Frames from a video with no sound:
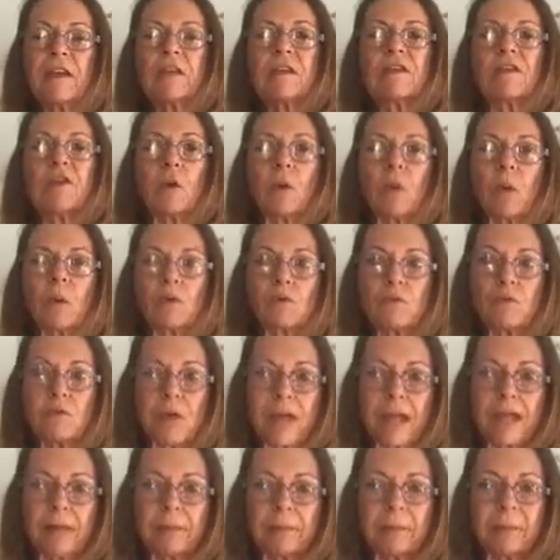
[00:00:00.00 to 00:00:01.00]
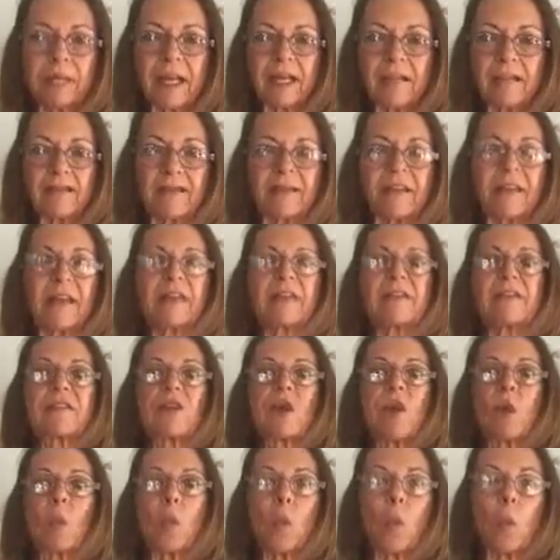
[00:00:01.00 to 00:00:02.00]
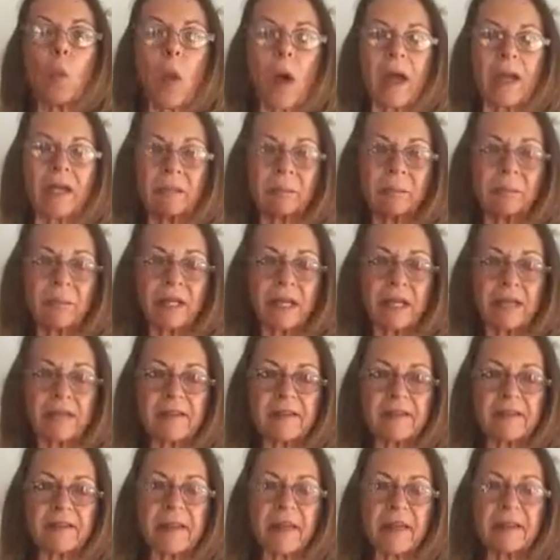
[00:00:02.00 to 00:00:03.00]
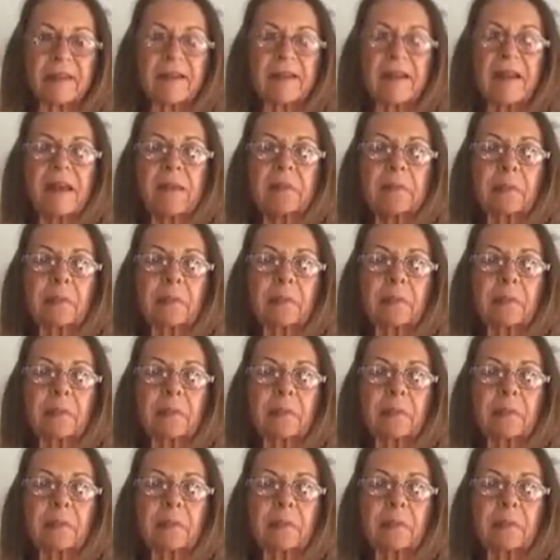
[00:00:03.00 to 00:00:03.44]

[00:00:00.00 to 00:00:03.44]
So red blood cells, white blood cells,